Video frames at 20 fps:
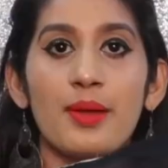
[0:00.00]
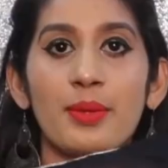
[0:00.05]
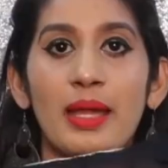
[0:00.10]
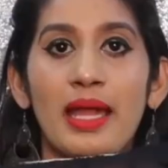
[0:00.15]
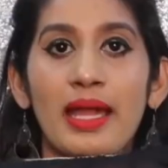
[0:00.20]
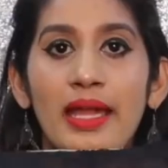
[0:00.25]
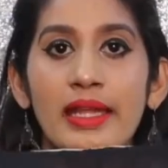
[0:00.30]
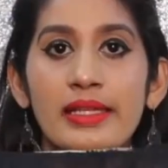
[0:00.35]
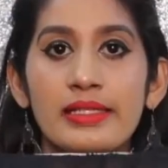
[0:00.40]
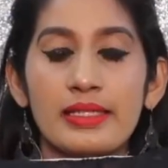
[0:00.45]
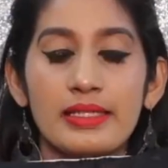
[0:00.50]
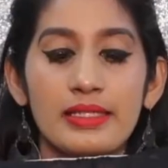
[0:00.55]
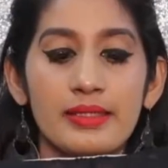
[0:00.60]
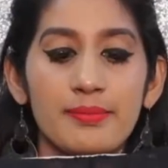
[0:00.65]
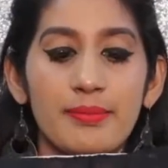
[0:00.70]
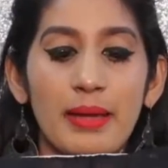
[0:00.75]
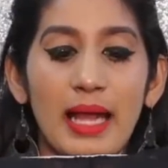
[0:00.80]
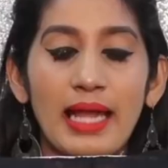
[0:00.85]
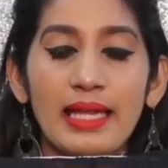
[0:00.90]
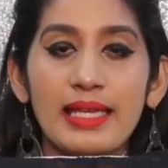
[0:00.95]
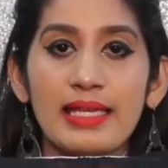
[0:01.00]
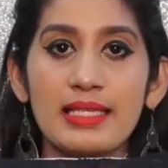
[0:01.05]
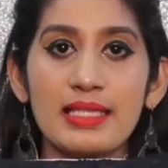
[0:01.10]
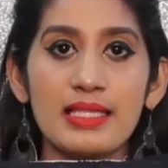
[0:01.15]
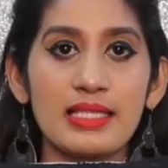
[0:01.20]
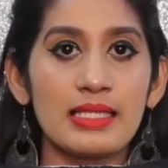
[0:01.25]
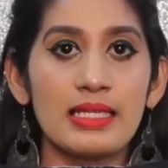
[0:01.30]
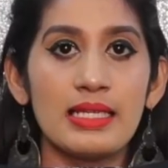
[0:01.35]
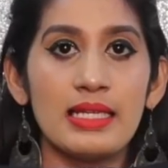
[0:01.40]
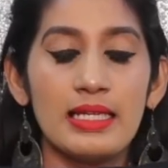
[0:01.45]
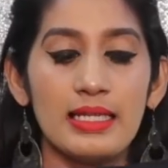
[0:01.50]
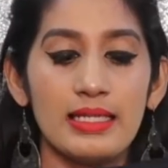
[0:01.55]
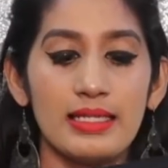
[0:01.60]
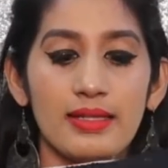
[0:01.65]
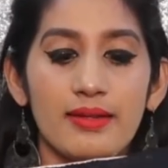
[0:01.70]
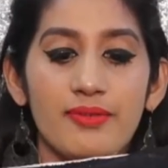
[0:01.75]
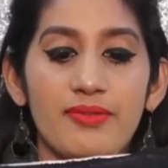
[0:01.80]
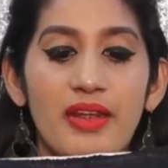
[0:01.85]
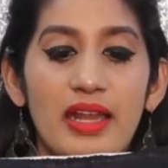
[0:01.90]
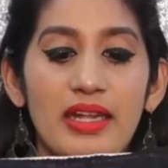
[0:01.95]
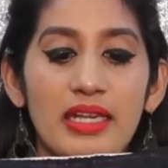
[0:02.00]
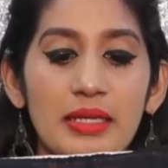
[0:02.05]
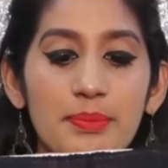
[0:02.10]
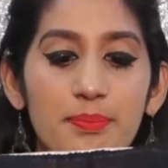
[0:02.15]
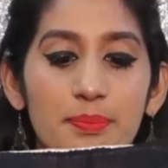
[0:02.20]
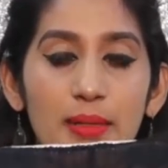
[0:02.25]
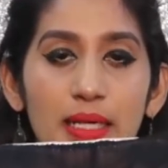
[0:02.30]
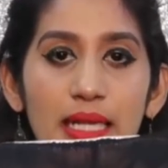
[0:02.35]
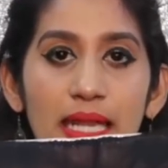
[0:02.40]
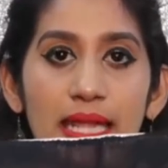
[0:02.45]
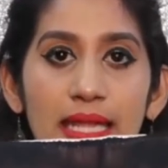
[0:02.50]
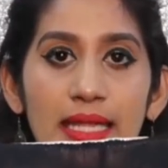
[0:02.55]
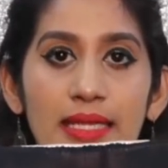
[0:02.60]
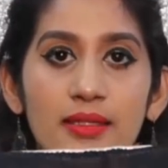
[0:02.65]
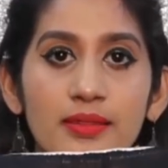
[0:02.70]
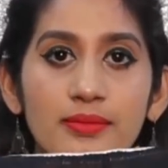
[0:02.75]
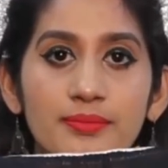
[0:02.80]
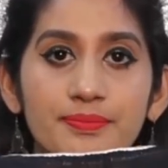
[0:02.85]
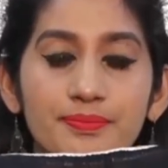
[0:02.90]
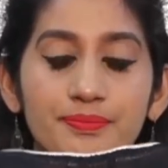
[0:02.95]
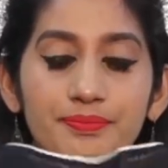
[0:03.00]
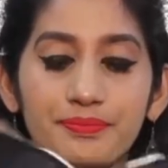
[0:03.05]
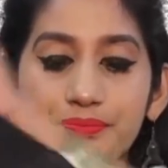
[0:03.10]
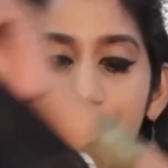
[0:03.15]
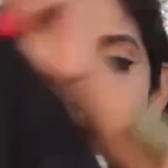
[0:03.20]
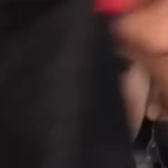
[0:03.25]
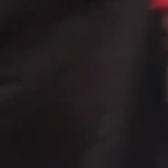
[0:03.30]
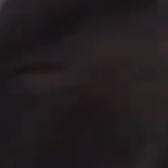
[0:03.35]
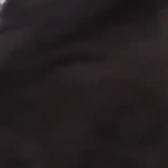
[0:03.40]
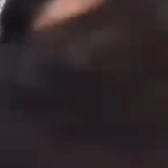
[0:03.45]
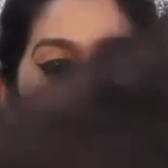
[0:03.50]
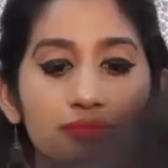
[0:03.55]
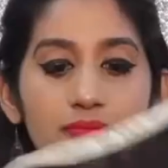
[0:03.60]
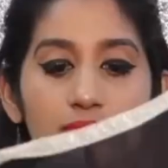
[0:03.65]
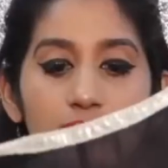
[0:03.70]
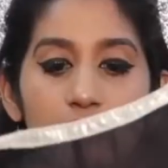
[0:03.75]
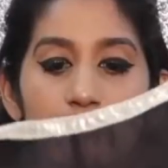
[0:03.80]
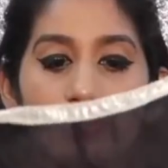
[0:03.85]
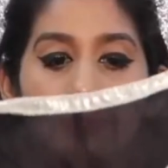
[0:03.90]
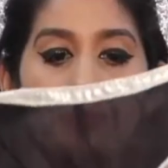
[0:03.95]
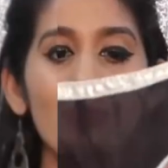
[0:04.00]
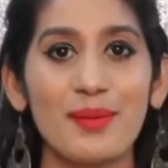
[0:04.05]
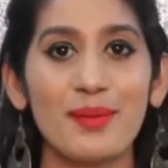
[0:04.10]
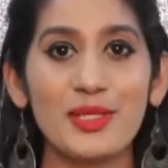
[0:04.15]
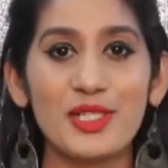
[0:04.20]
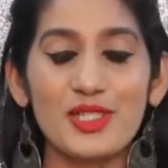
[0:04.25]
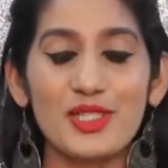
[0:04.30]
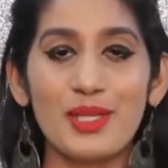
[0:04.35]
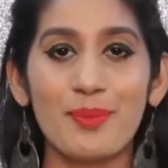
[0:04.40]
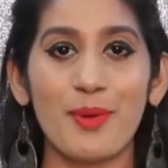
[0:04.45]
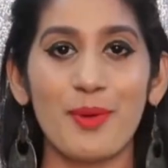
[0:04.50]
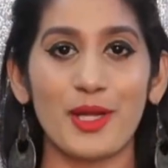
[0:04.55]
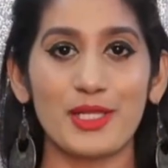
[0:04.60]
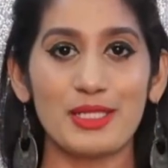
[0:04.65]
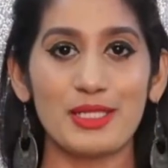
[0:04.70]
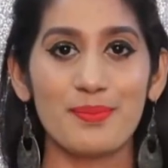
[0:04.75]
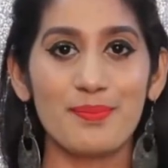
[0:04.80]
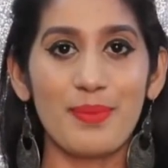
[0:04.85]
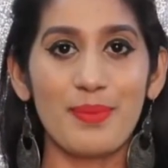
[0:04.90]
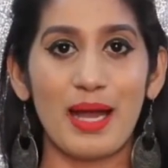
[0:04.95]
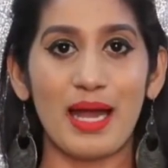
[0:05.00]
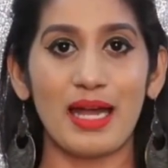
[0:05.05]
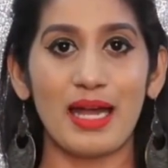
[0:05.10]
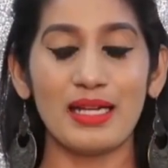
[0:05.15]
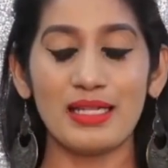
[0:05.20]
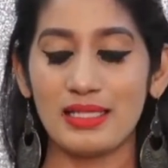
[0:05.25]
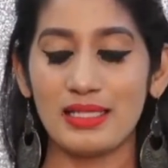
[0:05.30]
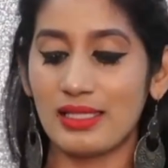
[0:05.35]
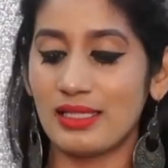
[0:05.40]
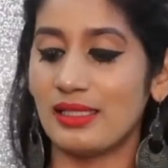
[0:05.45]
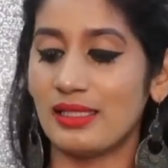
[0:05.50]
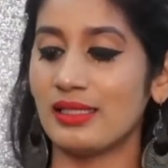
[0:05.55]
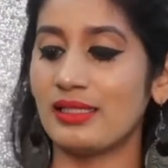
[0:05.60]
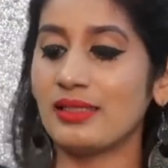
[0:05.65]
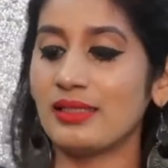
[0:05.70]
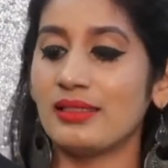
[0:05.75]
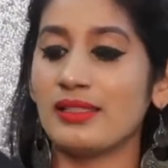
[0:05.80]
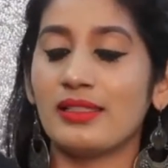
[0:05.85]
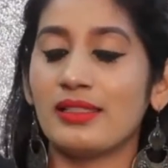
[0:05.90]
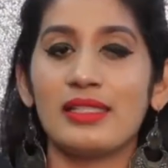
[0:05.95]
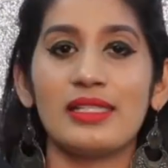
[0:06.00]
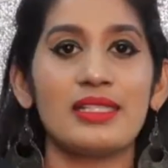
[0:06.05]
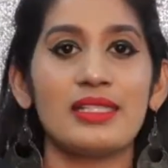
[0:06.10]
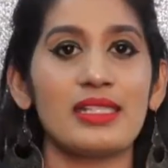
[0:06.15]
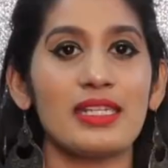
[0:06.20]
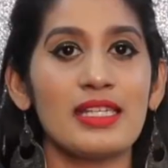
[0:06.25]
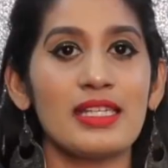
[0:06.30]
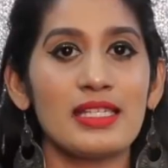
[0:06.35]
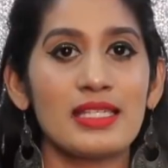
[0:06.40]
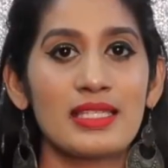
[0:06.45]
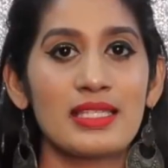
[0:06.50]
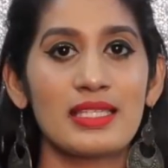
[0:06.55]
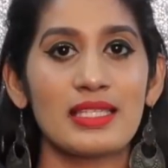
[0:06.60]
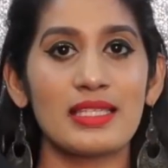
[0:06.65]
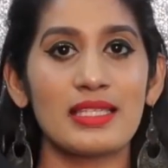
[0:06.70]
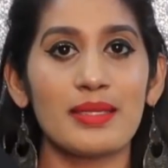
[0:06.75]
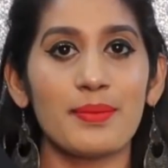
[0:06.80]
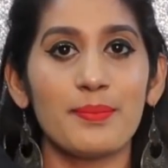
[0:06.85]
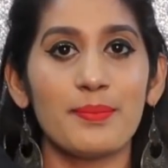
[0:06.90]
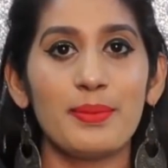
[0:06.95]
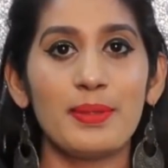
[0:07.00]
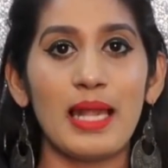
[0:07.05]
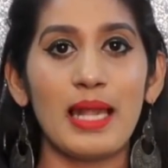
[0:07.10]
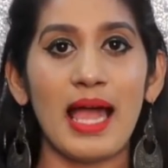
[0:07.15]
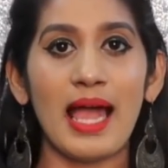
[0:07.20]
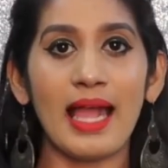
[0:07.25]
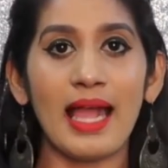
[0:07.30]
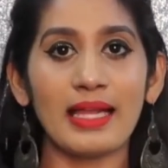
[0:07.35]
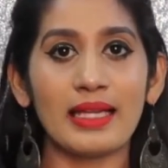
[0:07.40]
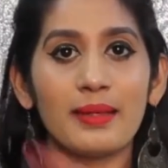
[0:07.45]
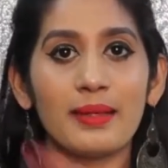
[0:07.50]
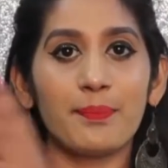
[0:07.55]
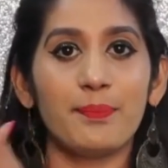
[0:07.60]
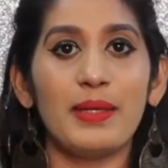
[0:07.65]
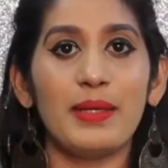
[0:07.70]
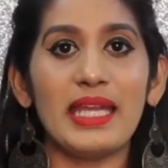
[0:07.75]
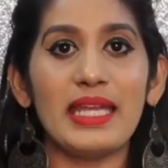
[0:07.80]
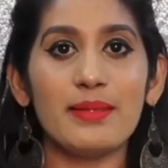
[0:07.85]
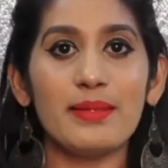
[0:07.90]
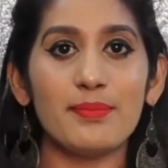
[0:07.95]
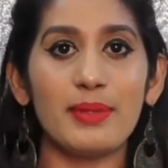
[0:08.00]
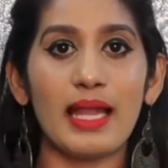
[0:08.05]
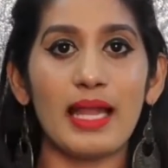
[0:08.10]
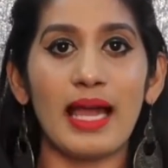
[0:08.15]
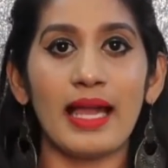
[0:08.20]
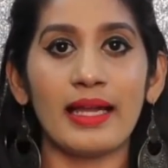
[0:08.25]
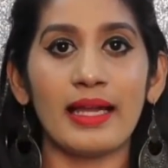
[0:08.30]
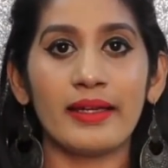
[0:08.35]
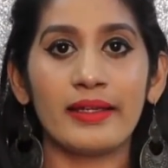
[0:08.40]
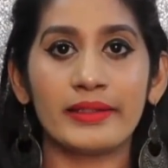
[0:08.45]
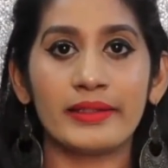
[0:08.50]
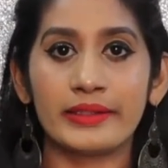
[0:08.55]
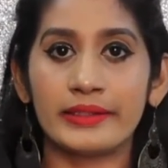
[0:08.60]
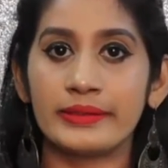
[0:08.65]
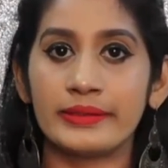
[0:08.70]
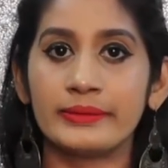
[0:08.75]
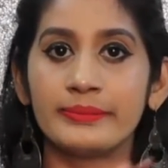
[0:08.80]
and the back is very plain. Now coming to the bottom part, it is this plain black